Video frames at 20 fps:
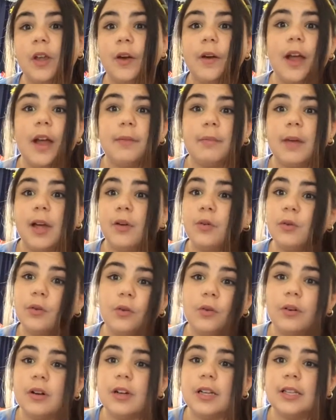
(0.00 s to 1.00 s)
I ride my
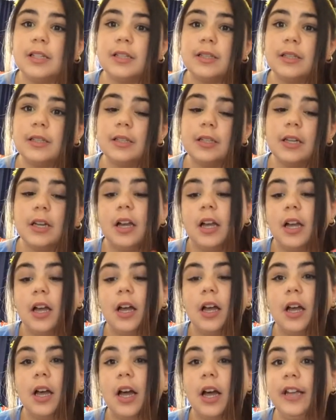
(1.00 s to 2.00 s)
horse,
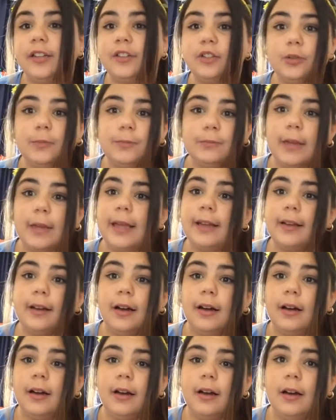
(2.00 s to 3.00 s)
I do
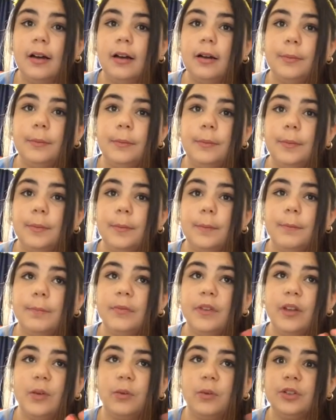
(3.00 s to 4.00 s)
makeup,
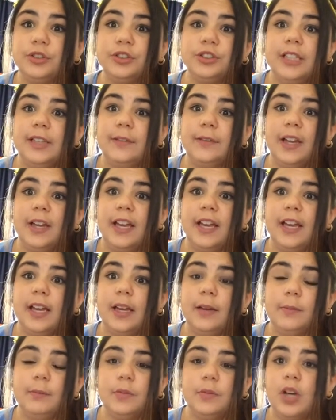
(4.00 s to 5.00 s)
I watch
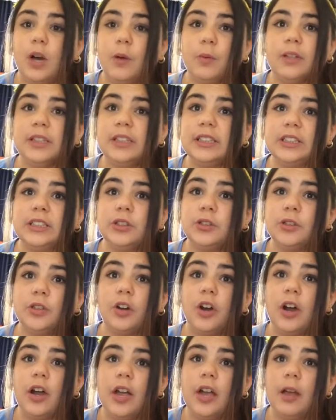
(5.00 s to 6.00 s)
TV, go on
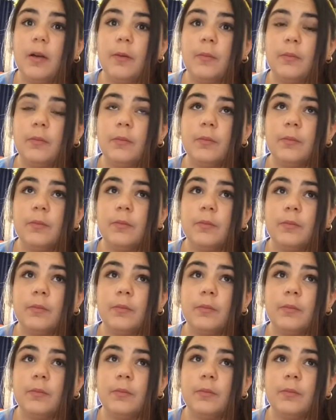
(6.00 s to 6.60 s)
Instagram,